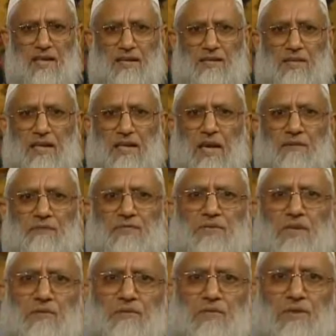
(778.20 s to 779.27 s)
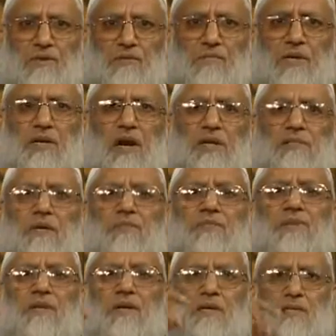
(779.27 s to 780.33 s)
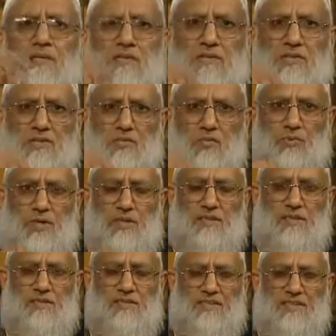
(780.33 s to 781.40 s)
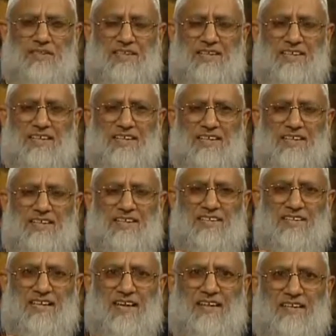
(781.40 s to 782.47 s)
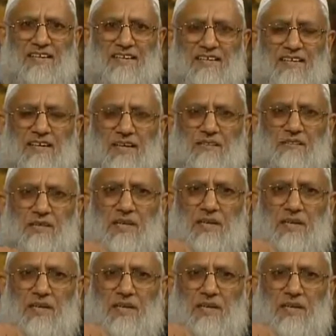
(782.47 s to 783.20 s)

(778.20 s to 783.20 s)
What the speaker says: they have suffered because of their disobedience, then we